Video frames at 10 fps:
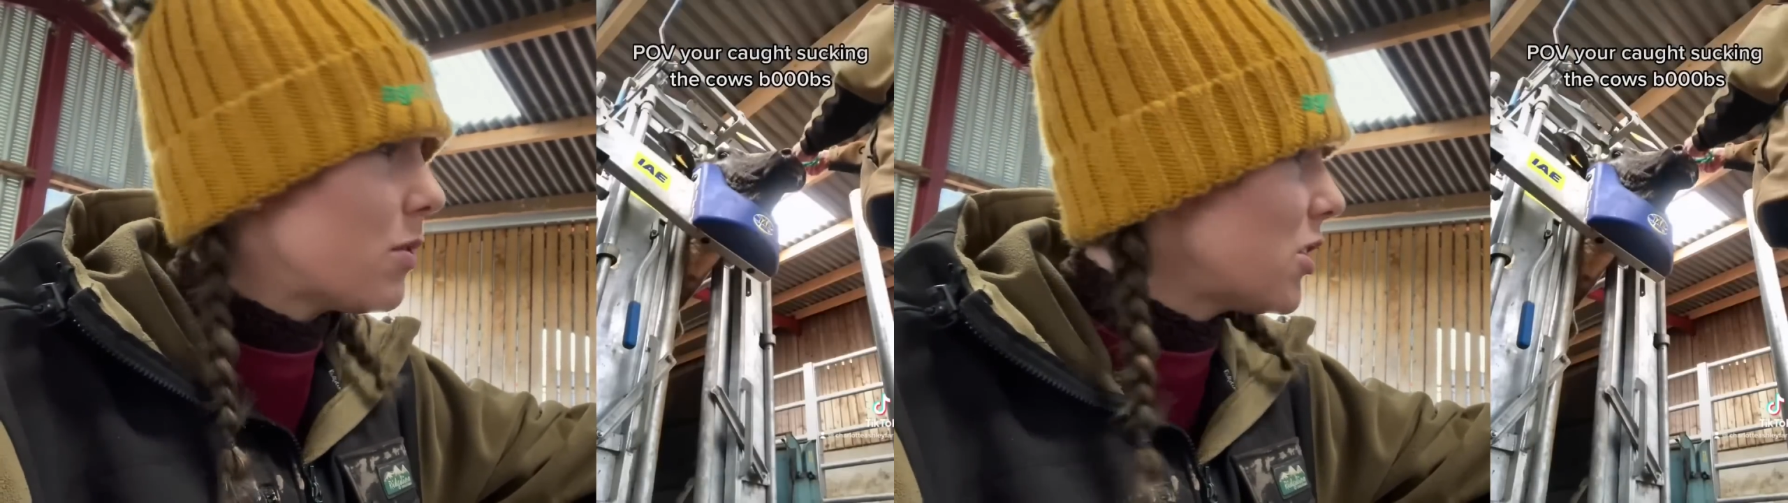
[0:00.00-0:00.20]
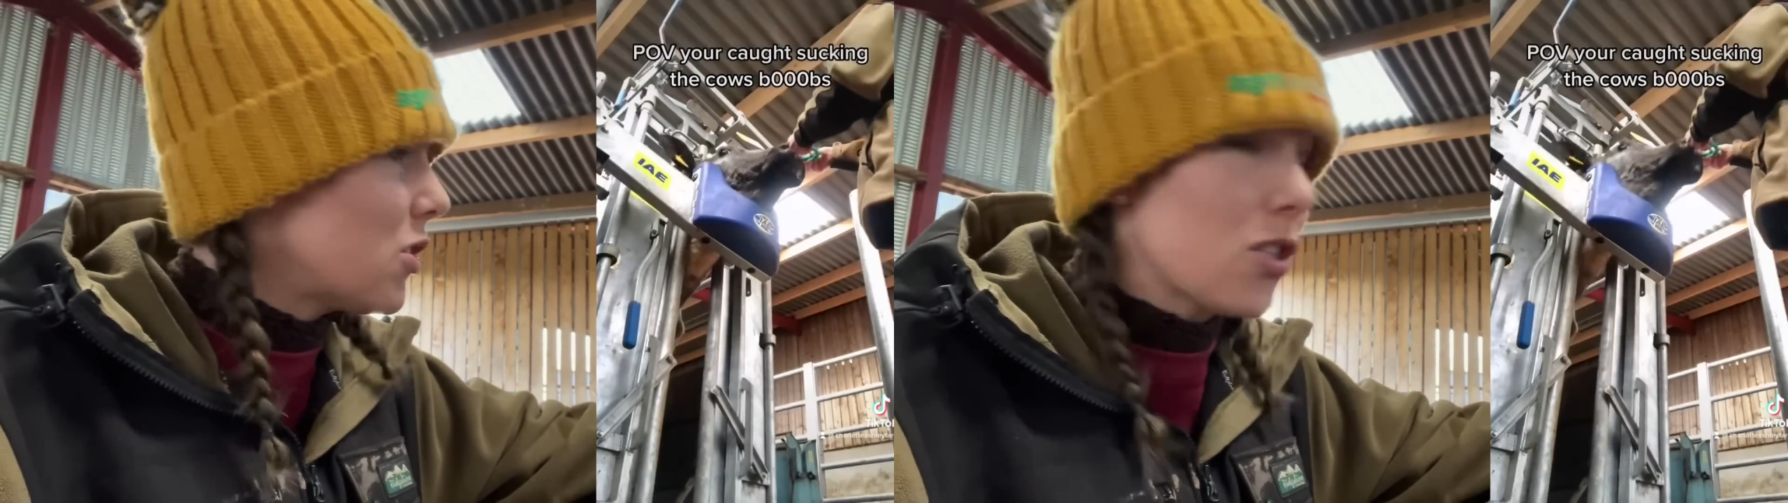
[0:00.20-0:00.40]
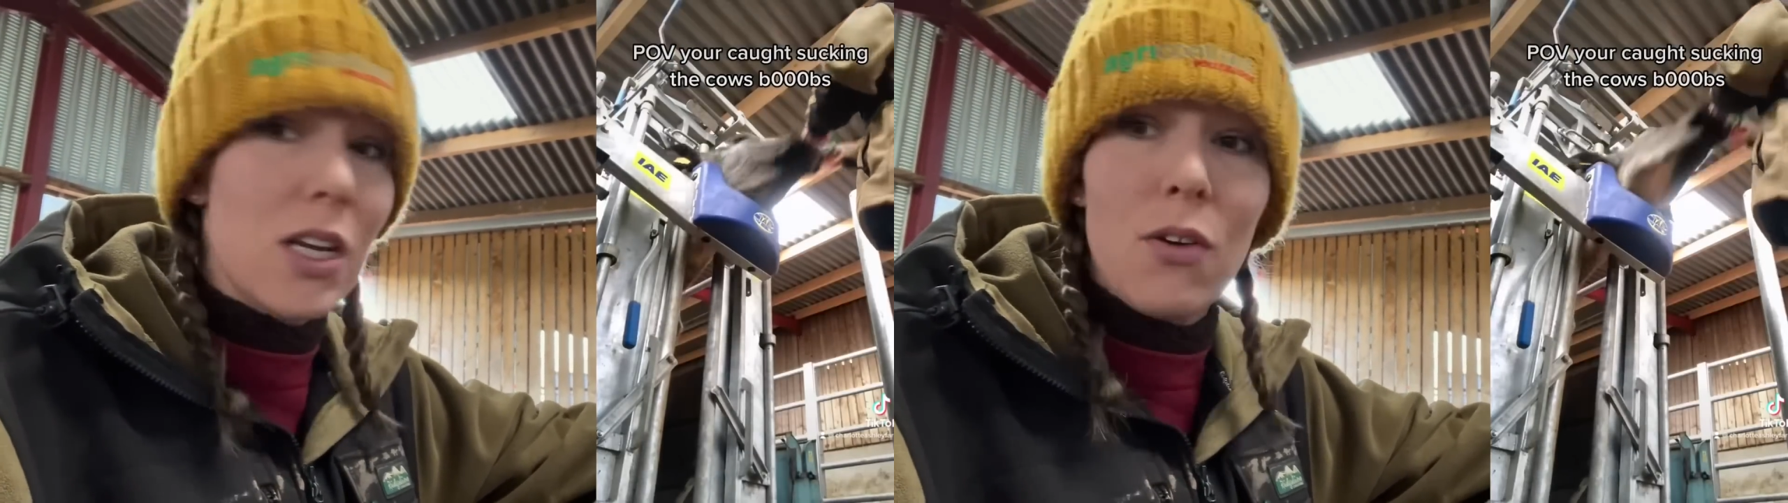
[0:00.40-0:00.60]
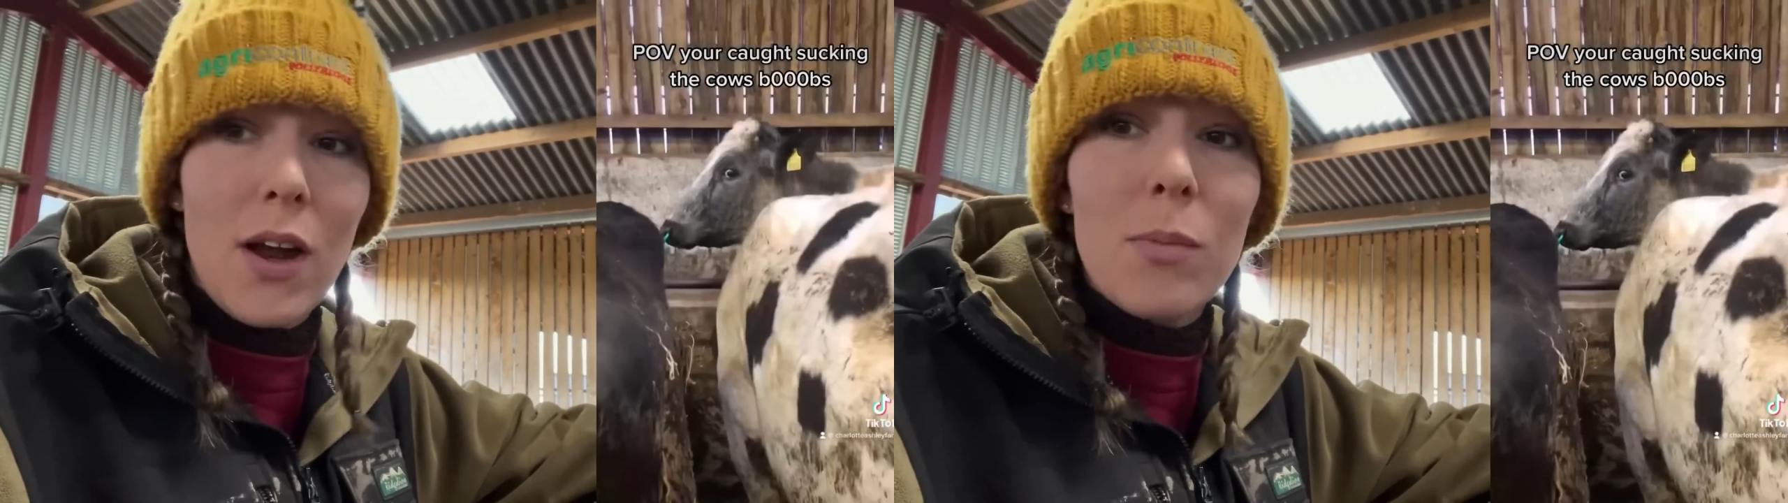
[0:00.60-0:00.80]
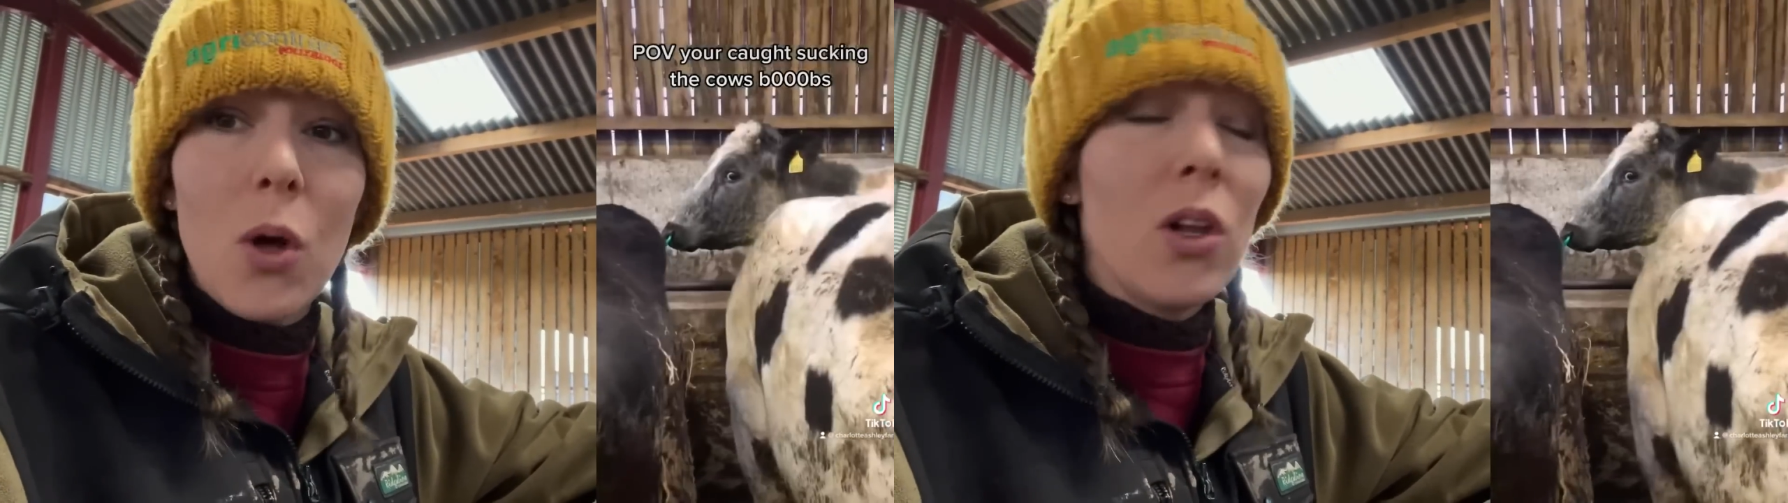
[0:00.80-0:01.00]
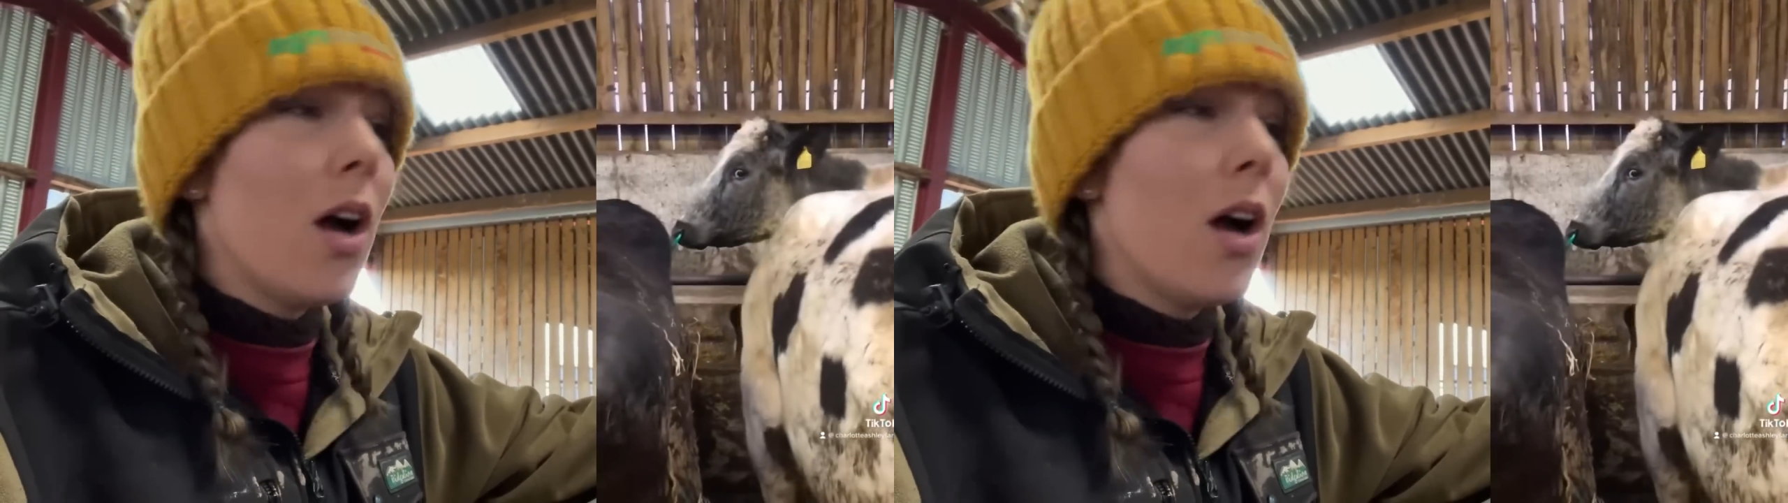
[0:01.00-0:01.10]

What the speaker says: which was just incredible.